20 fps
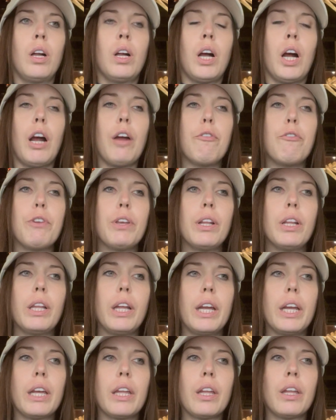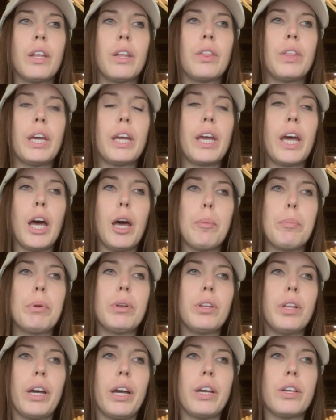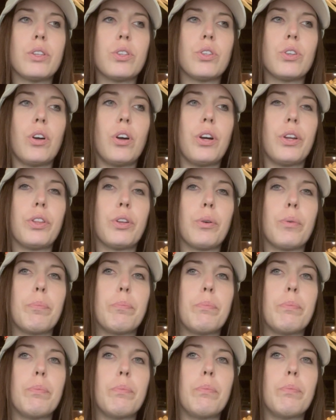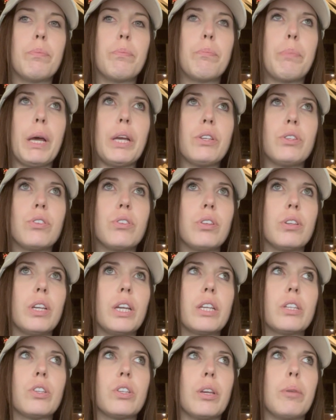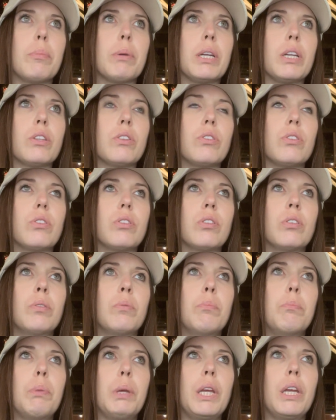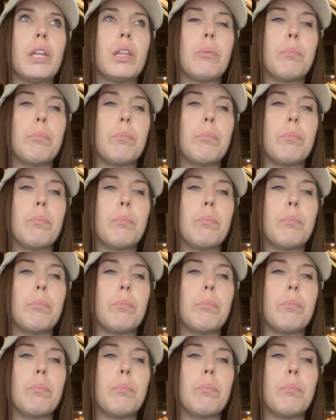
I feel like they capitalized on their best exhibits, being the